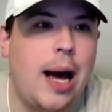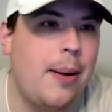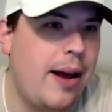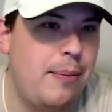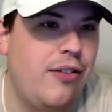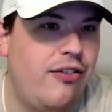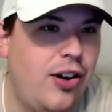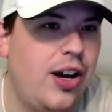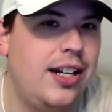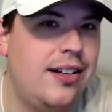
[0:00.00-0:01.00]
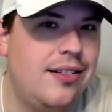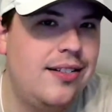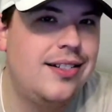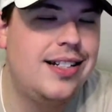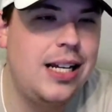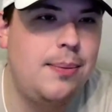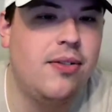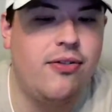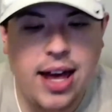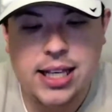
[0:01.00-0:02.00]
have been a fun team to
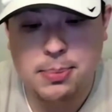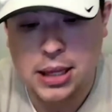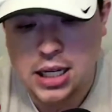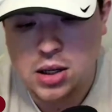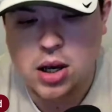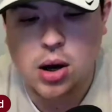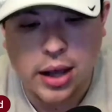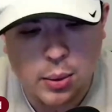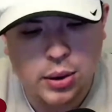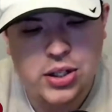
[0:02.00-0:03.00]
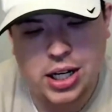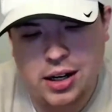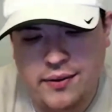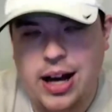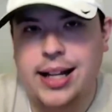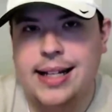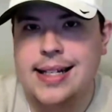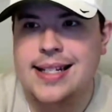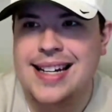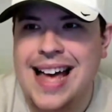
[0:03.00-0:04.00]
face, but then you go, okay, well, at least you got Nevada and
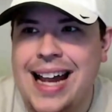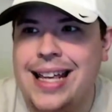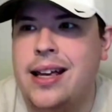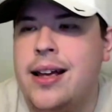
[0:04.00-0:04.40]
Cincinnati